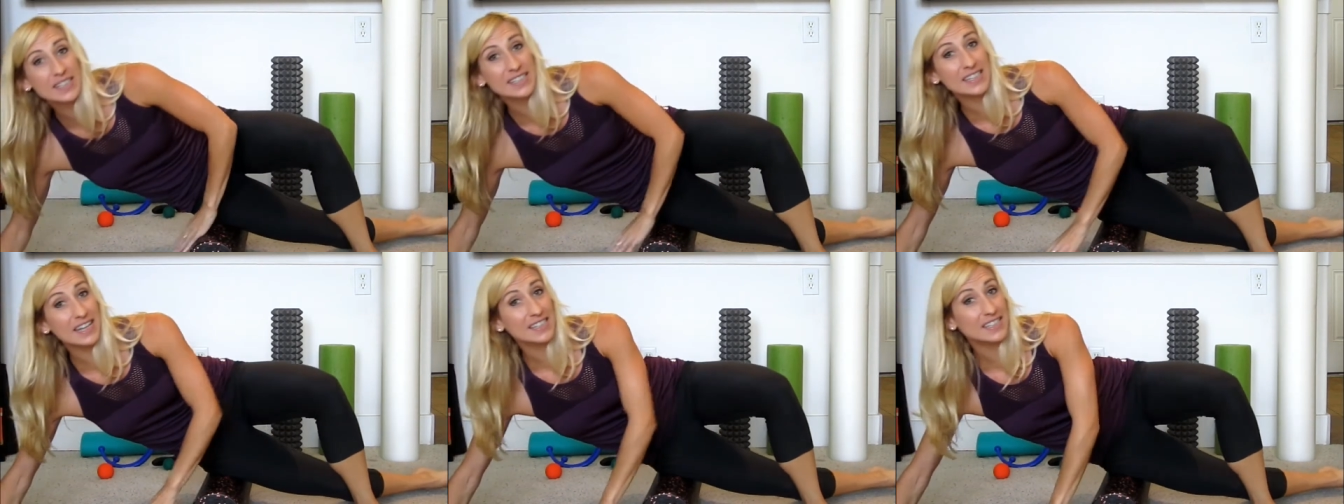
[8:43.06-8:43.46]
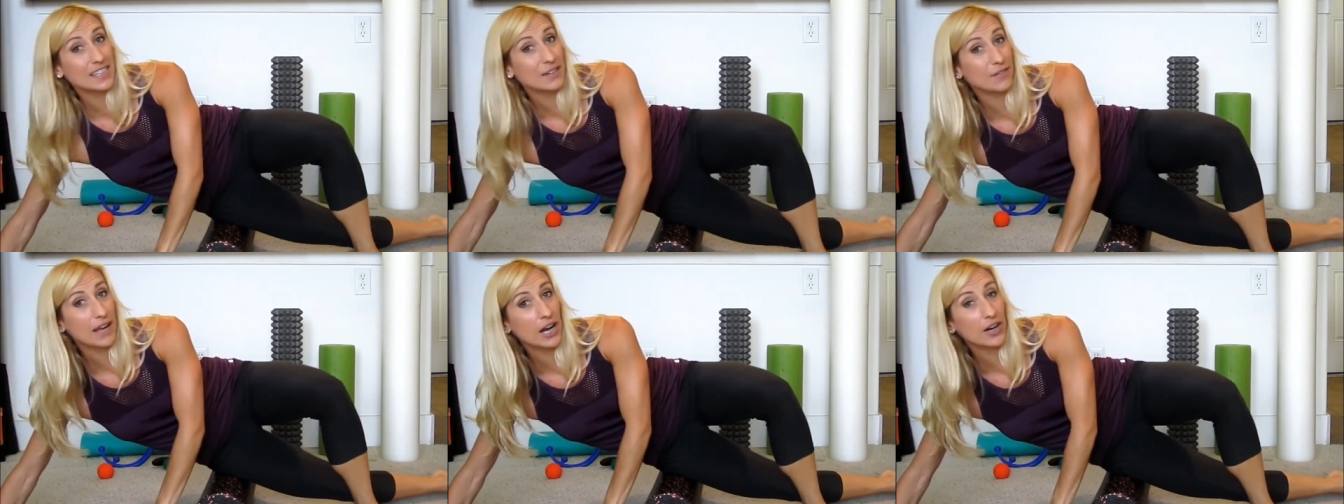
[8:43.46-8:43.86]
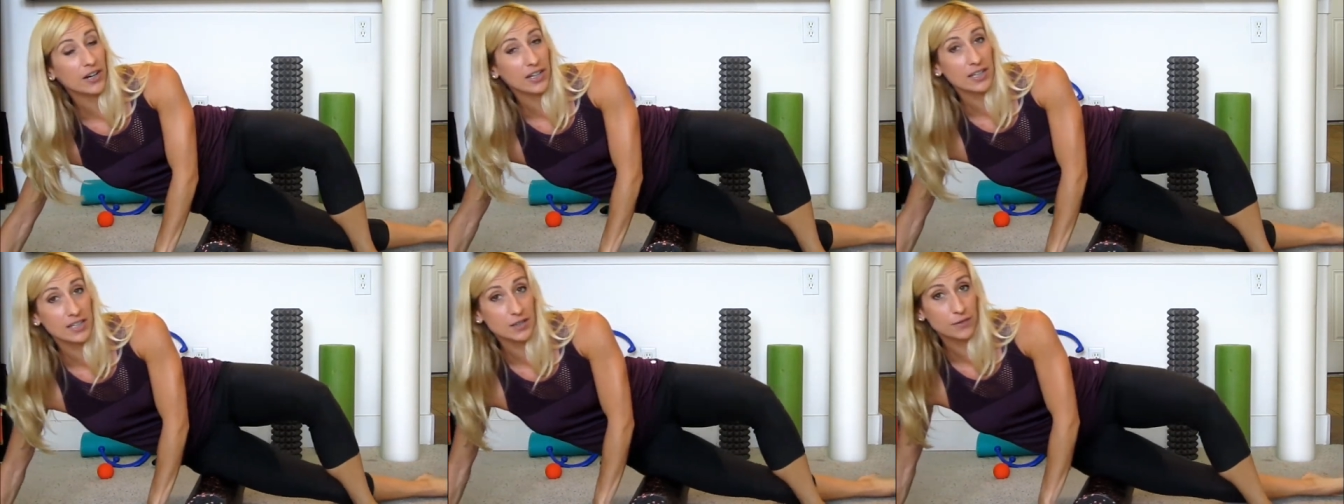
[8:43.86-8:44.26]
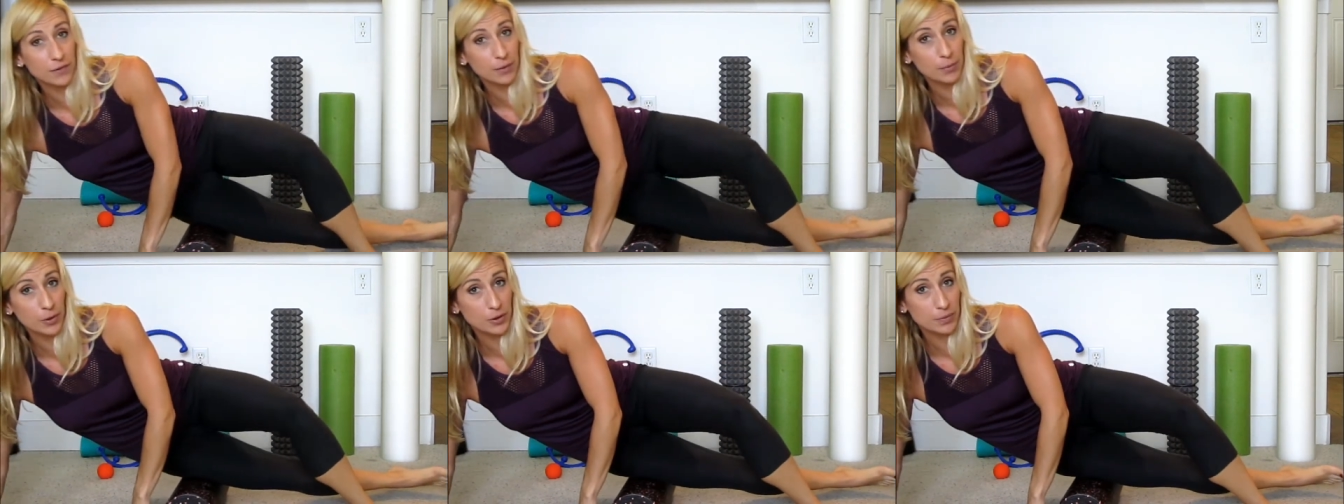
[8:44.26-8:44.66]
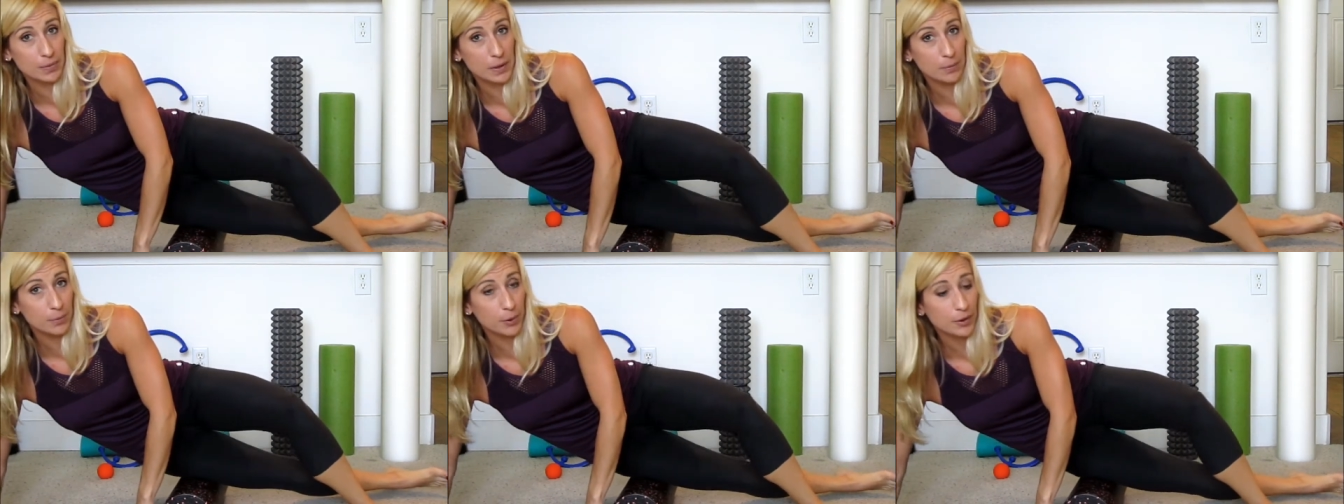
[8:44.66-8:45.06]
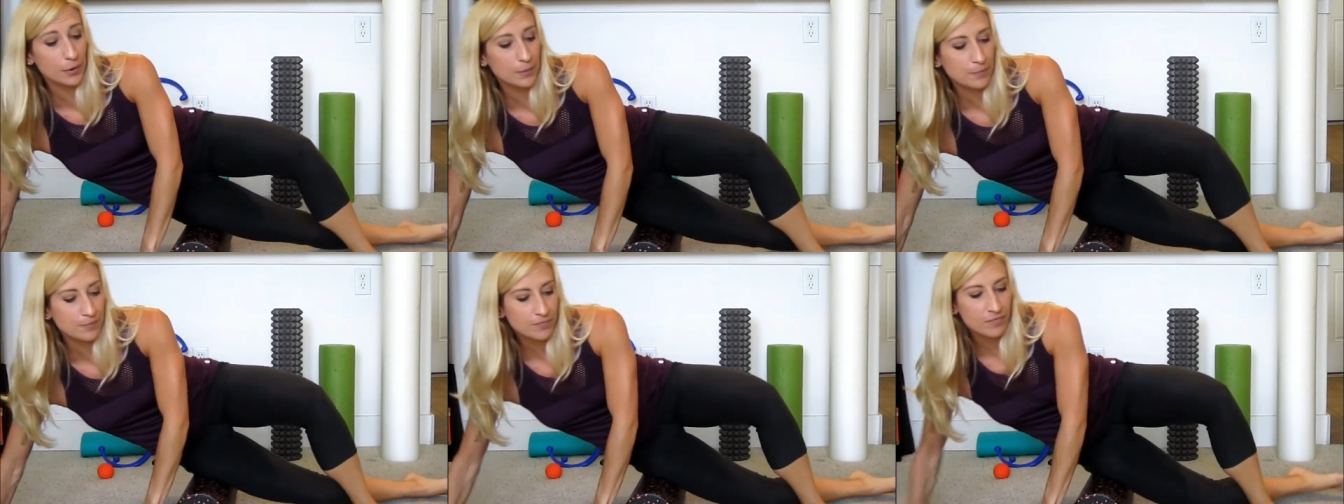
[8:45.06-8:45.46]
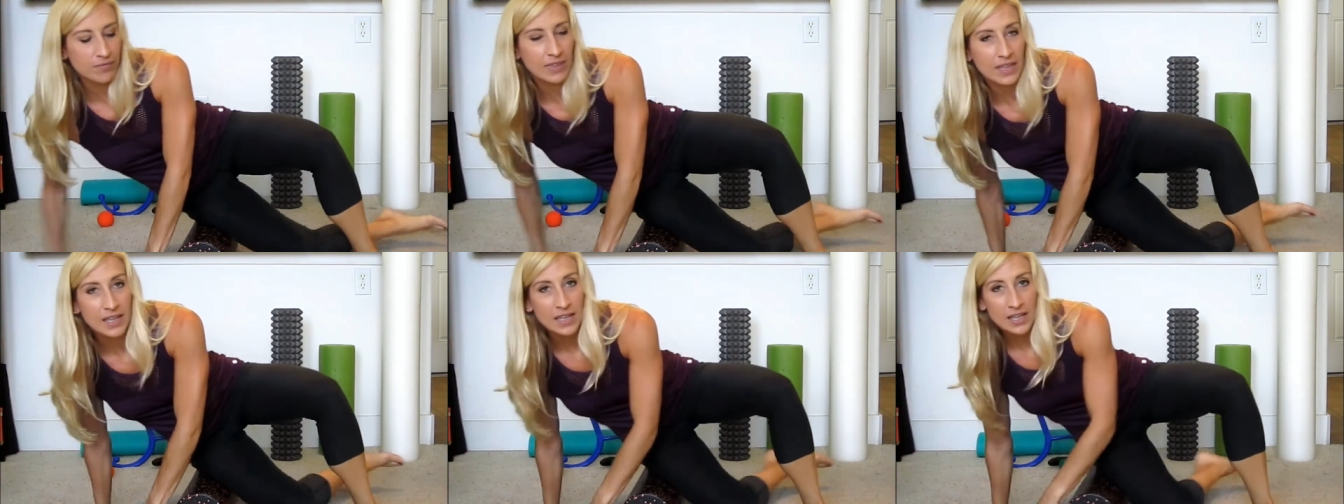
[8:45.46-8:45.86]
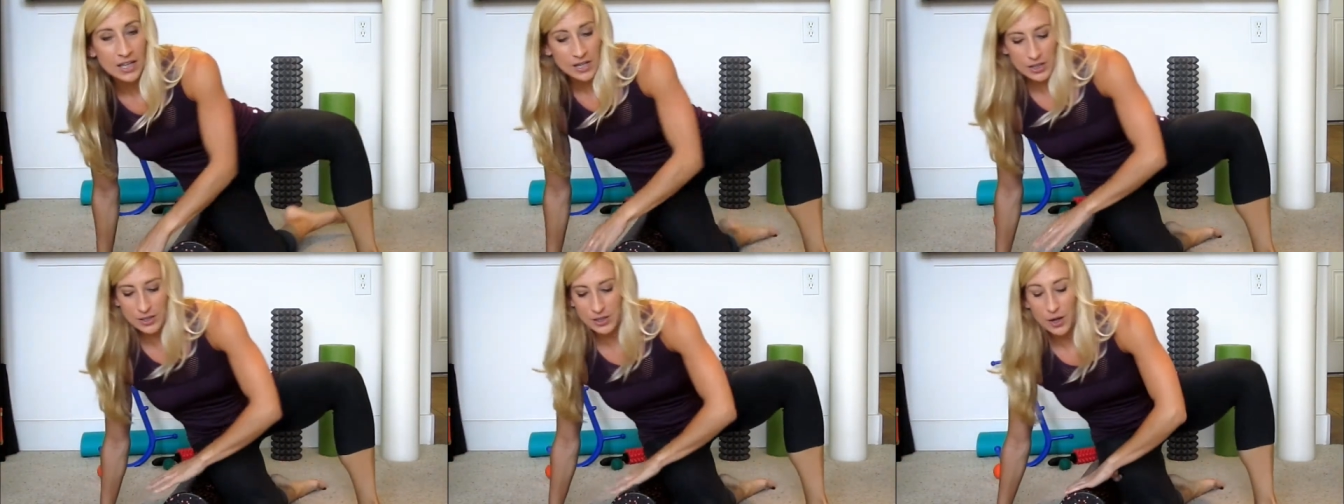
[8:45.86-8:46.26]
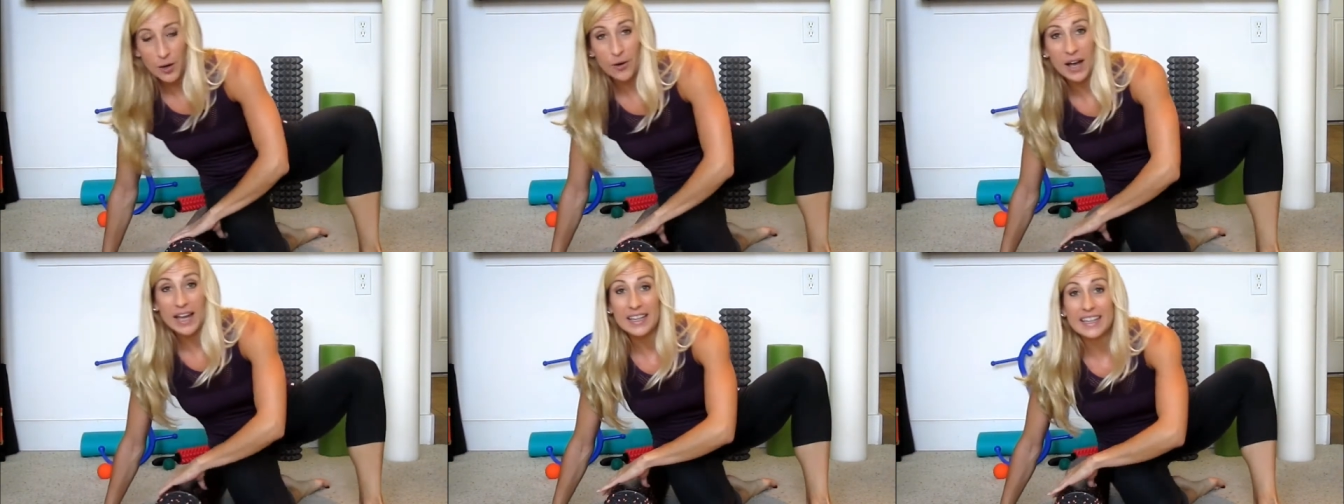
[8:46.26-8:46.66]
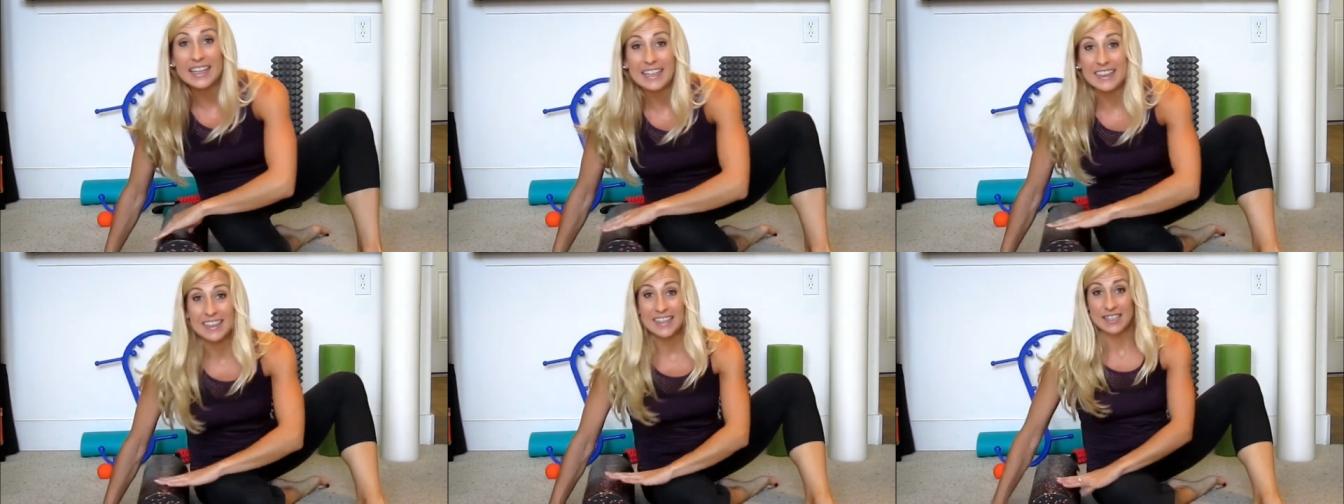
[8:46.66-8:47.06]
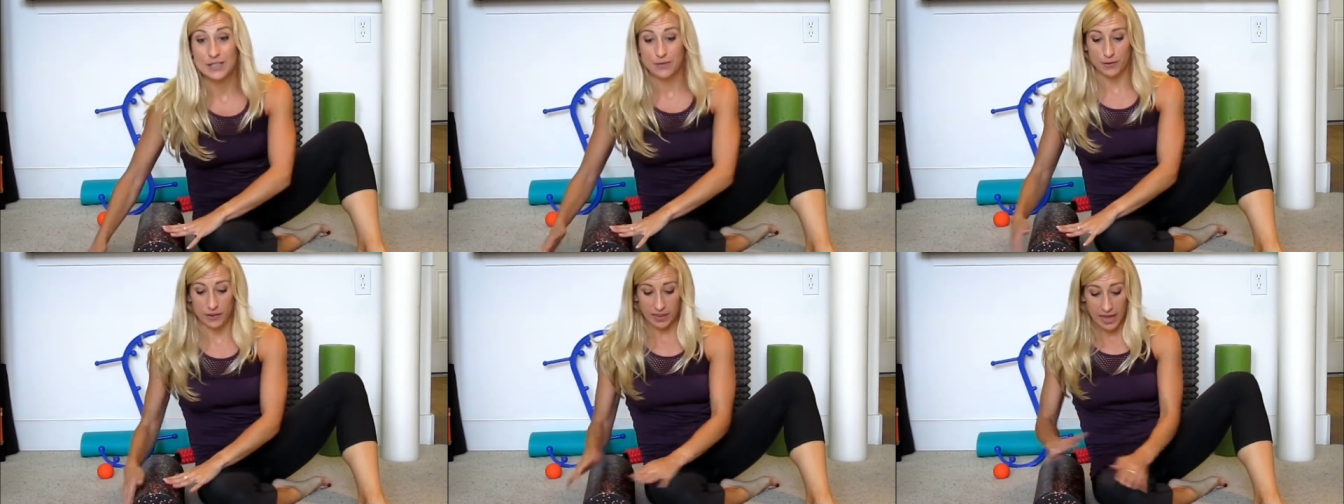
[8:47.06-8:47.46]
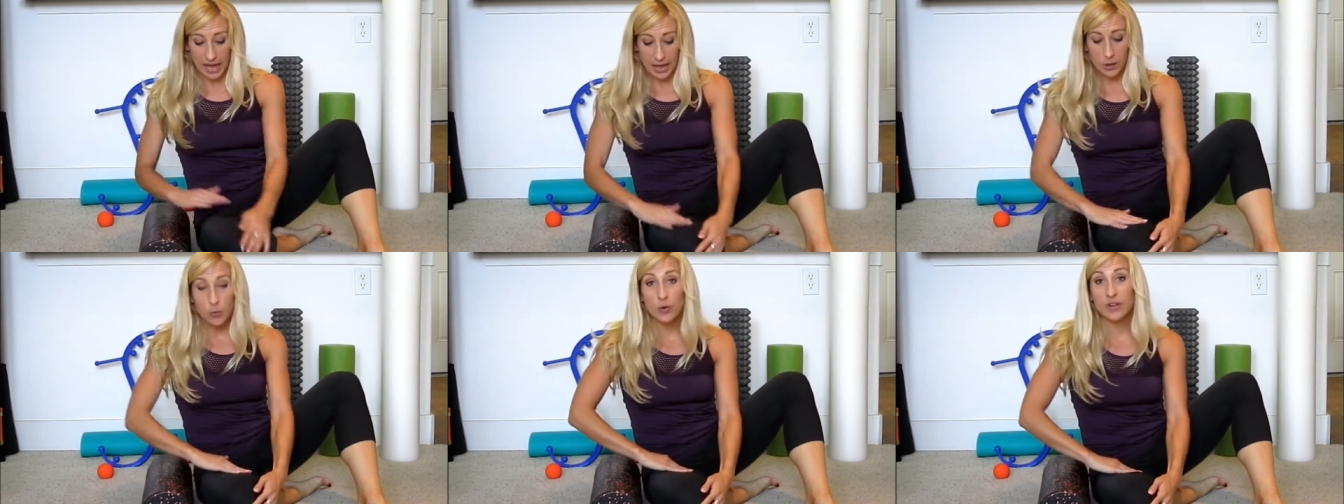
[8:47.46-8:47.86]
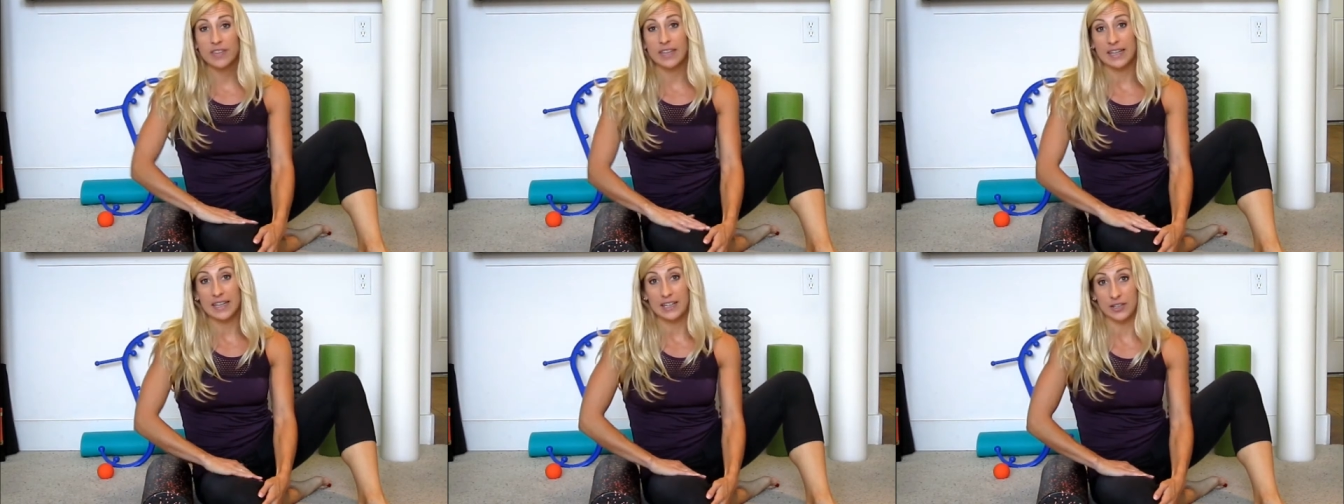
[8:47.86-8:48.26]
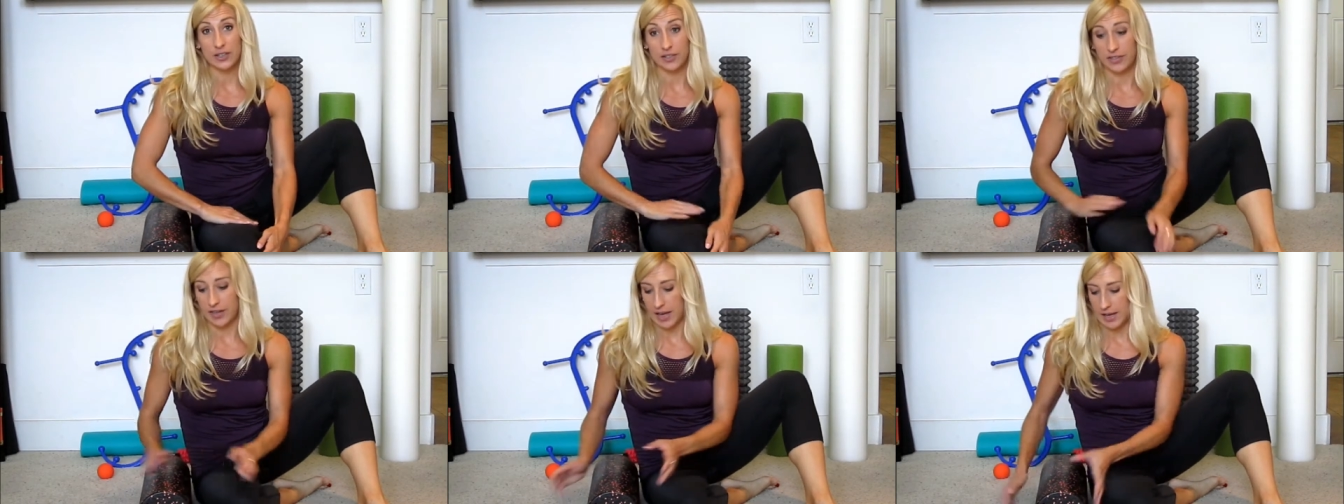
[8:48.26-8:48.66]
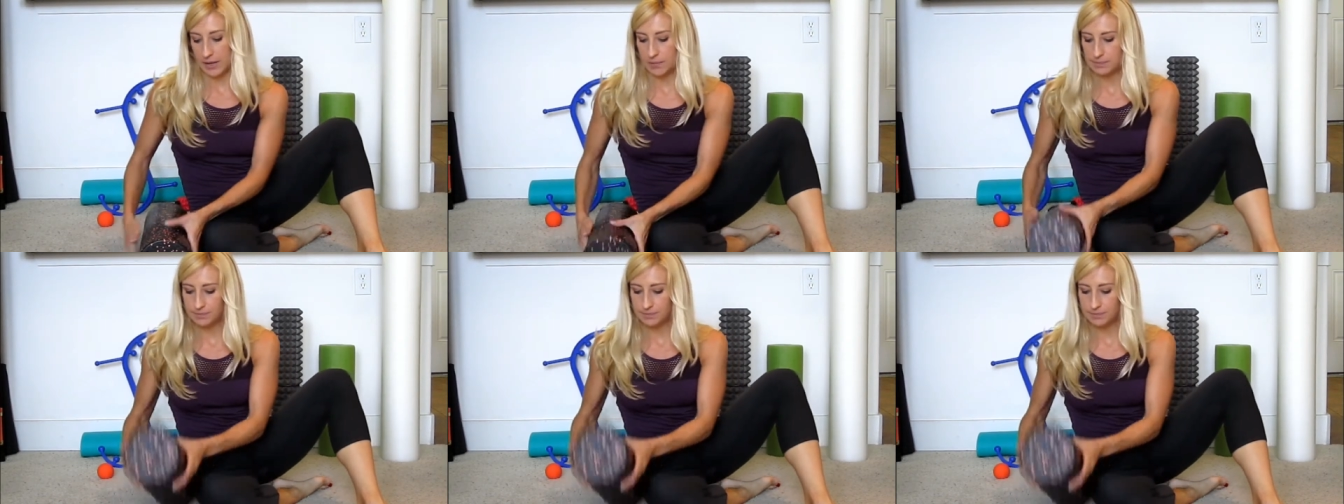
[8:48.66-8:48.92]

sensitive areas for most people. So I like this for that, or the inner thigh.